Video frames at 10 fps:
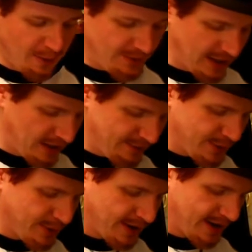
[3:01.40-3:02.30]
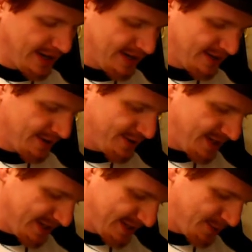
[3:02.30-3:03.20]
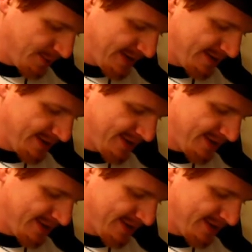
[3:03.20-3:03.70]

hopefully all of you are, uh, are seeing this well.